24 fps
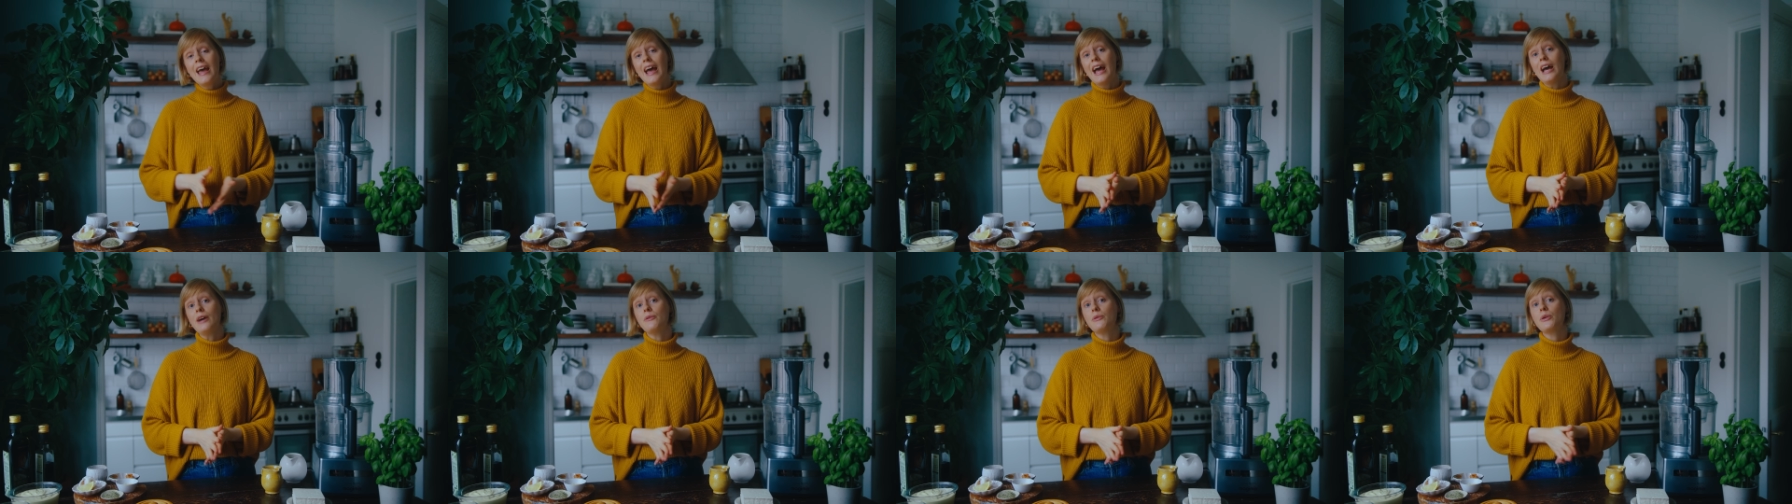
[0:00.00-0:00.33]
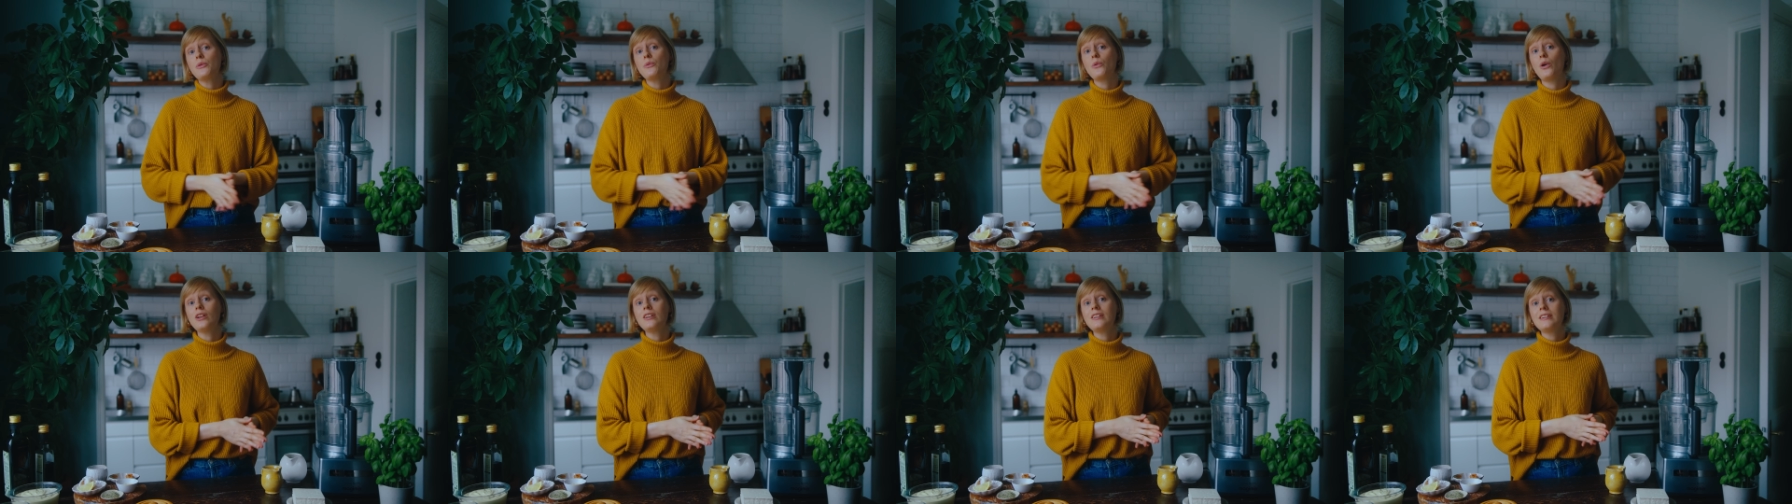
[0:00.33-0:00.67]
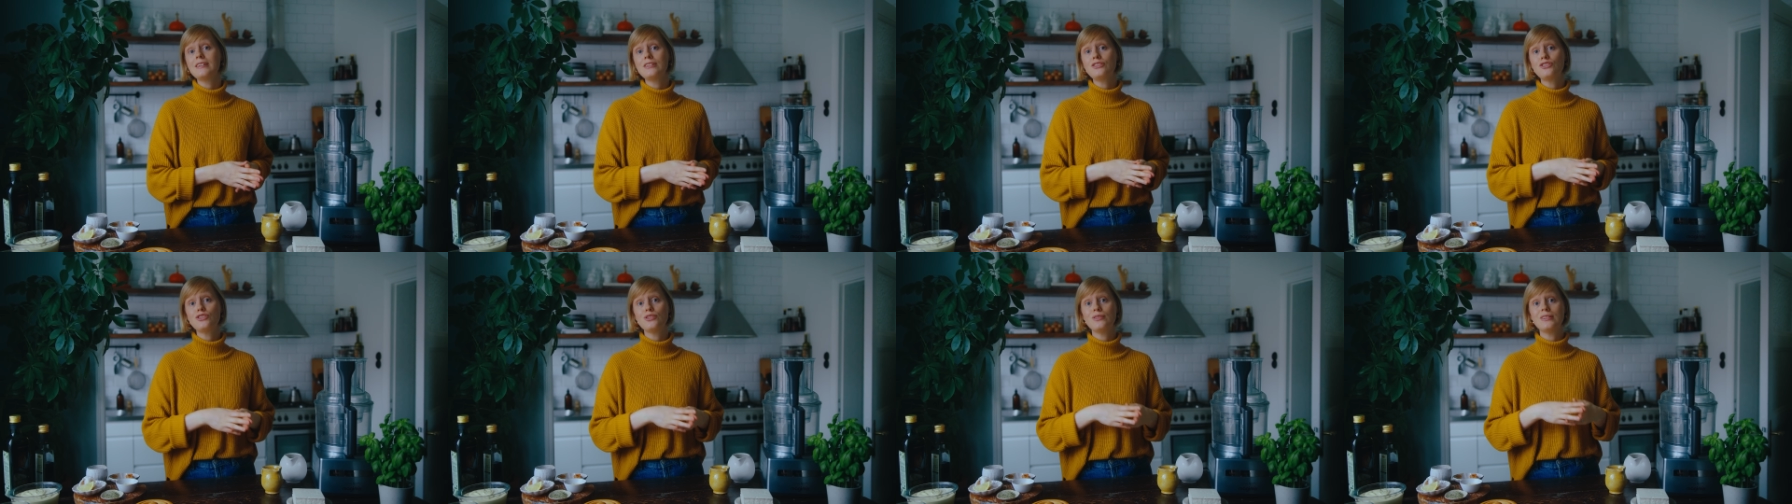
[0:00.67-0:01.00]
and we
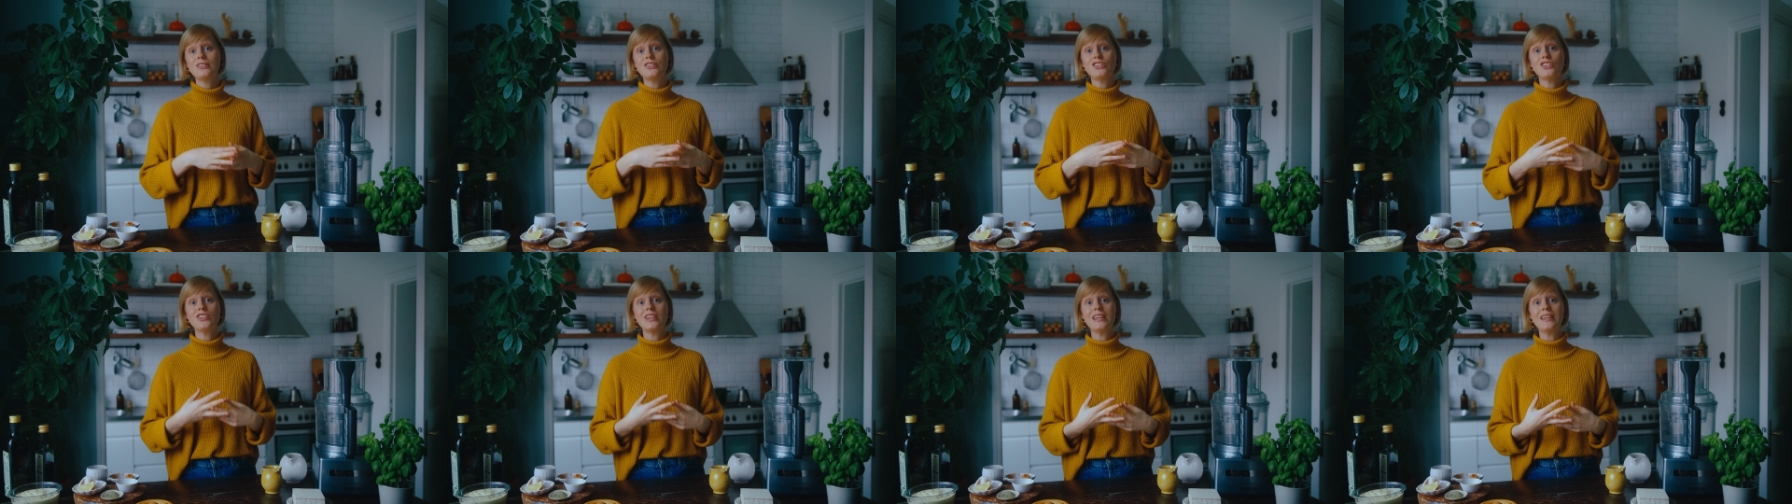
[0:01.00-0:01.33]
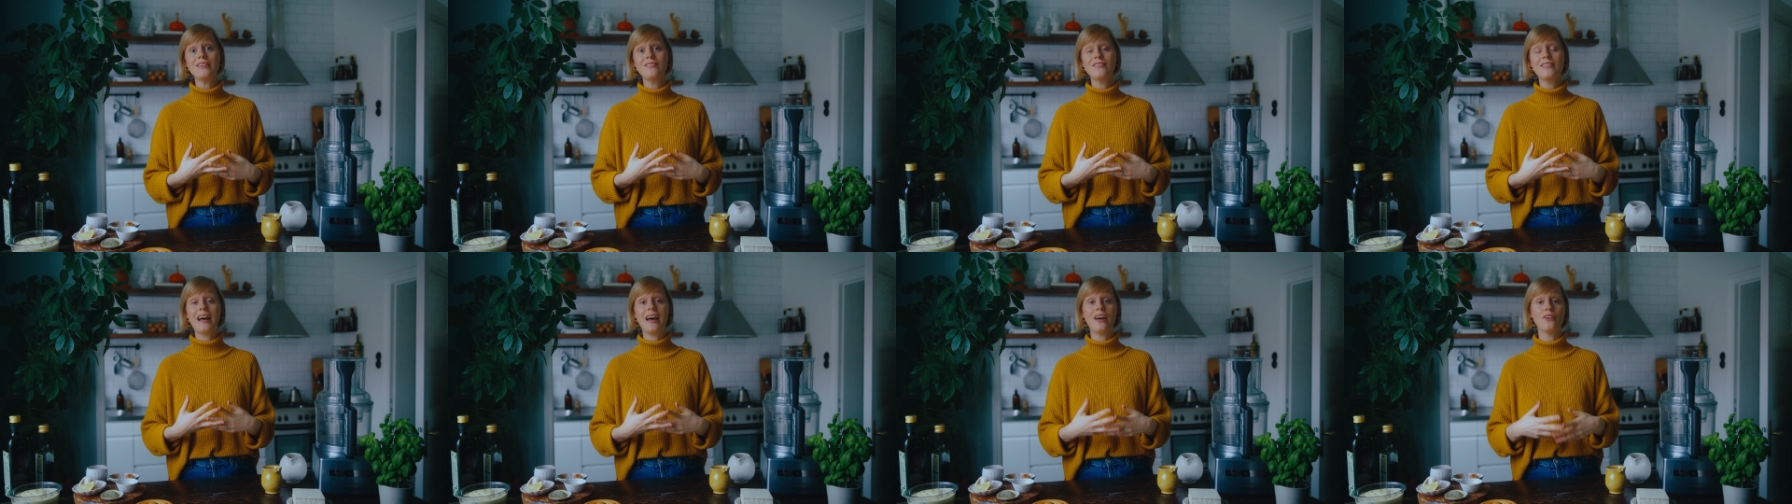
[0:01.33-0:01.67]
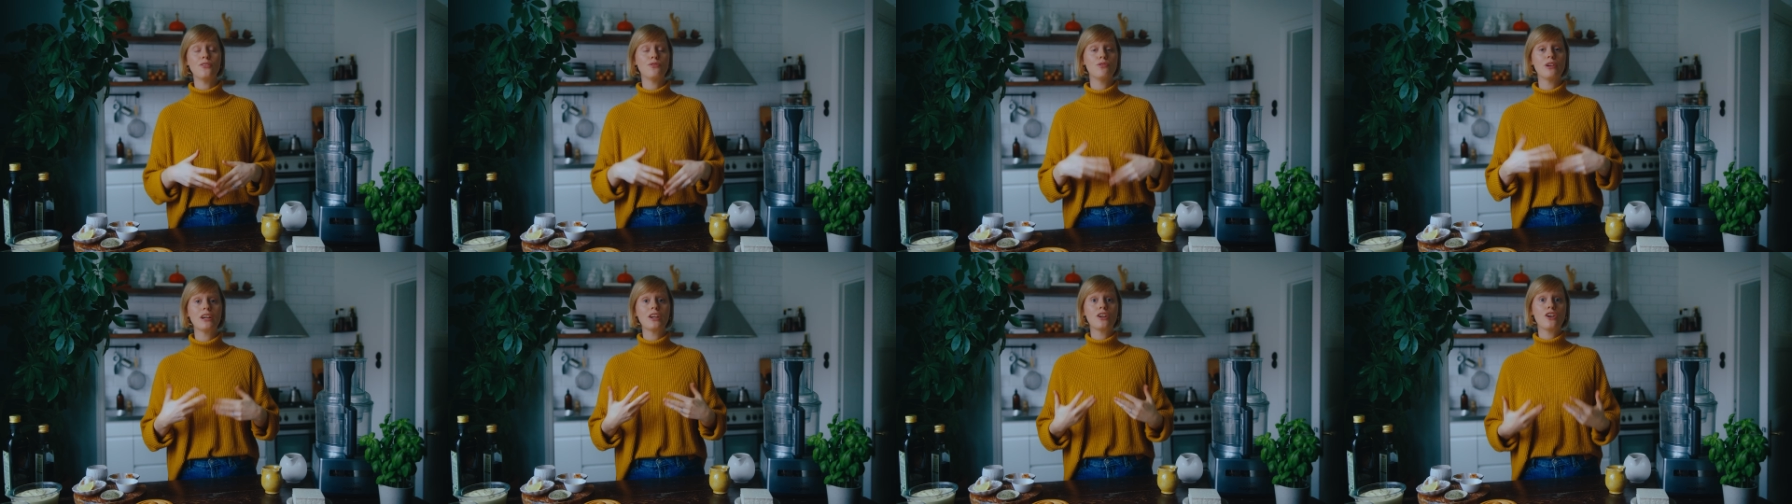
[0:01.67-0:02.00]
wanted to achieve
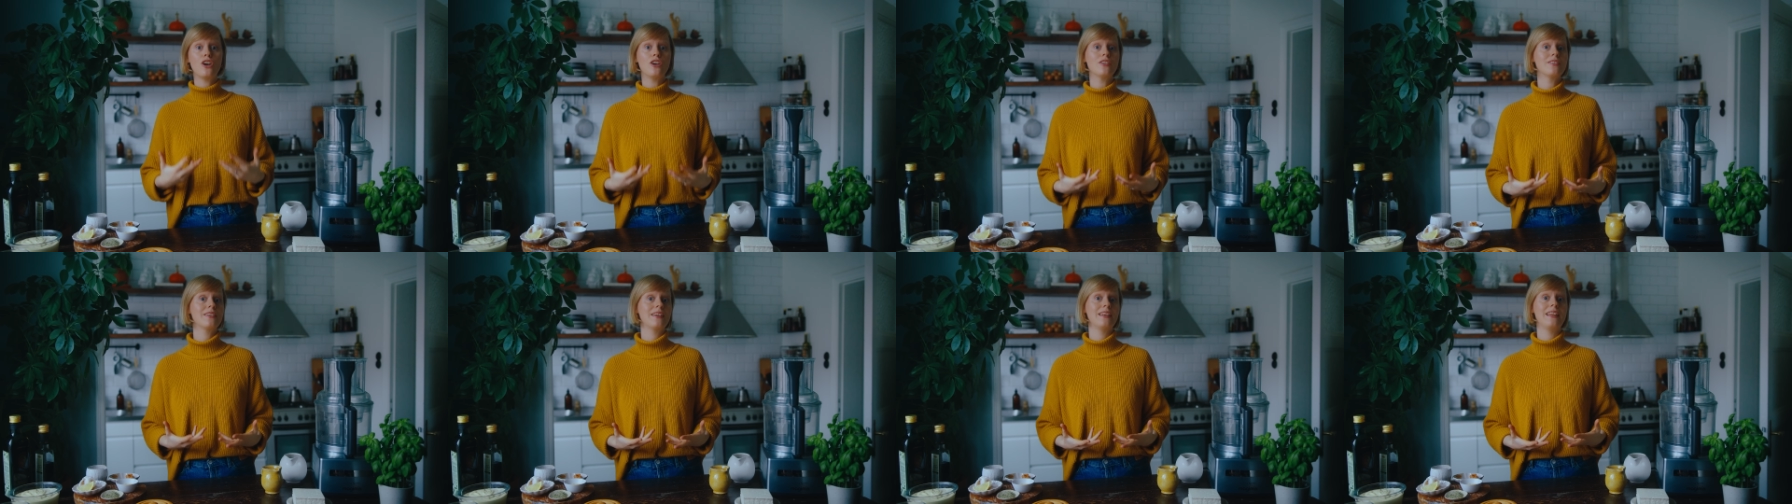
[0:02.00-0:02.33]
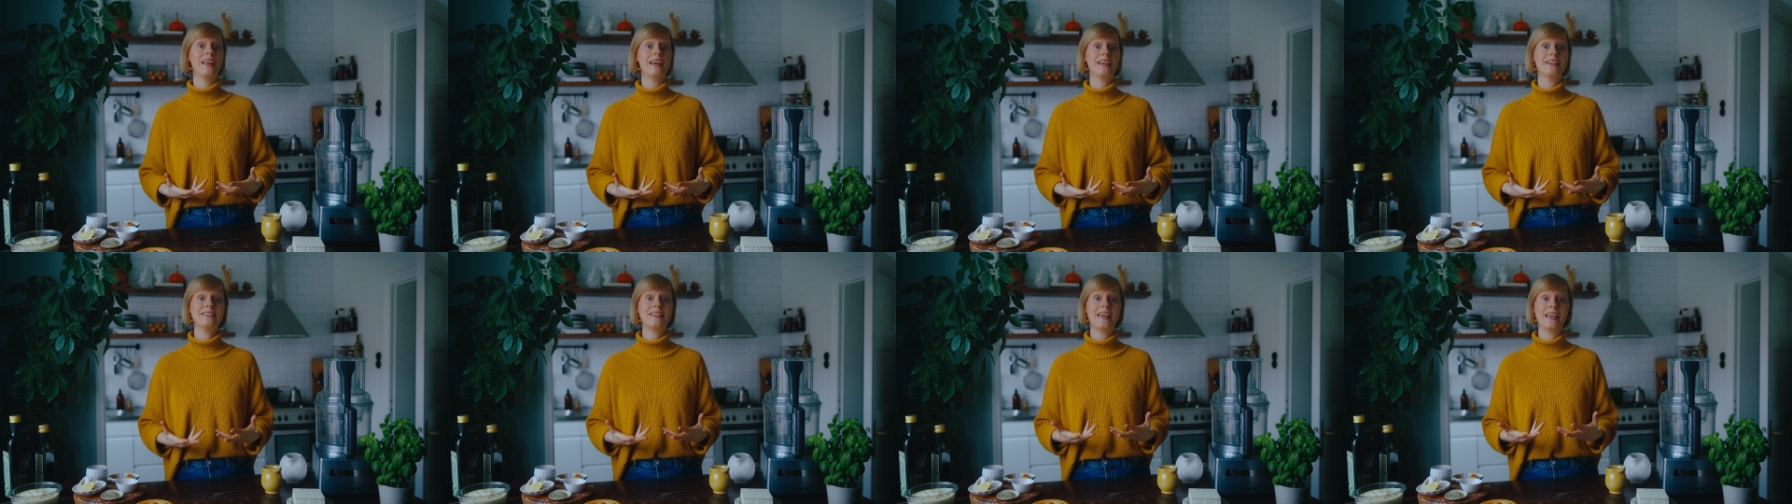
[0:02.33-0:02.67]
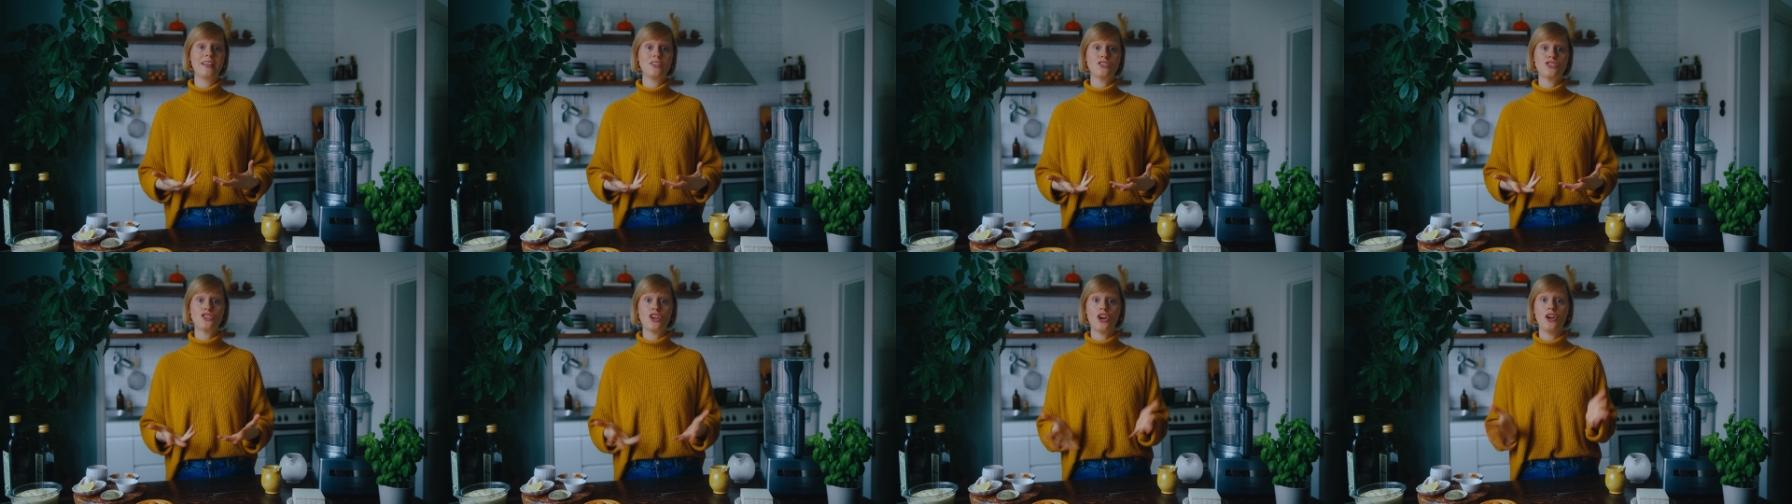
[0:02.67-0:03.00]
that ricotta-like
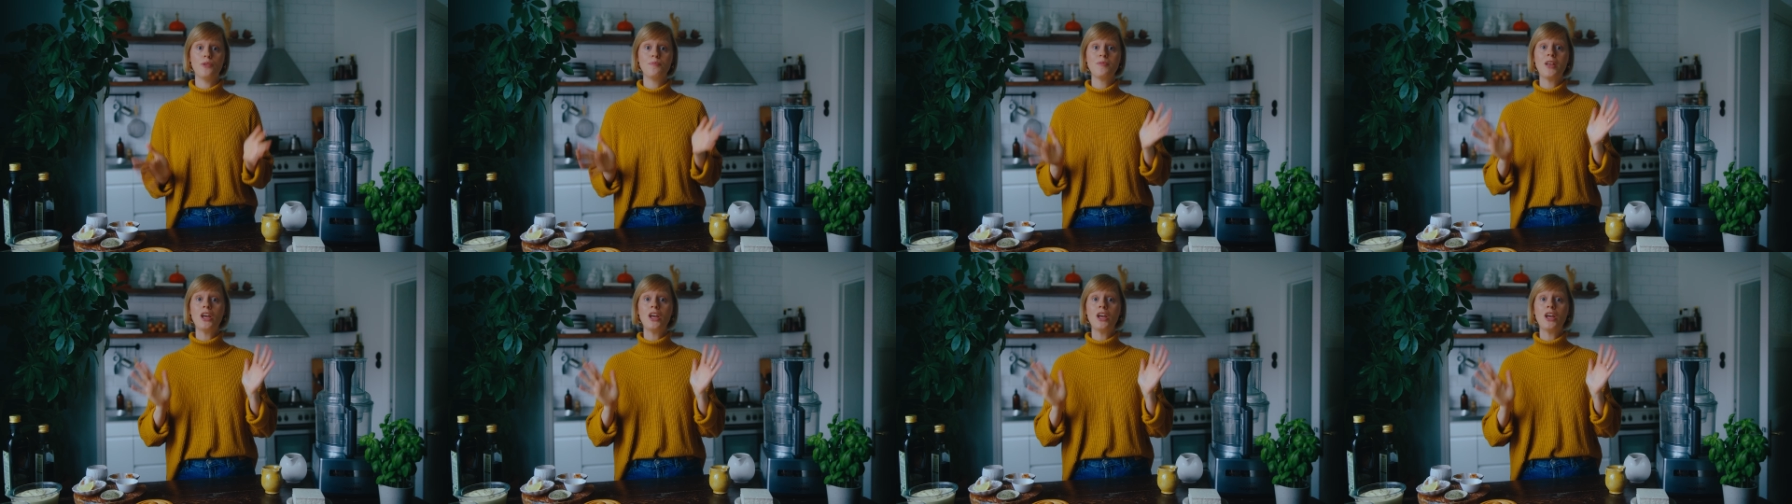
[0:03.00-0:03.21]
texture.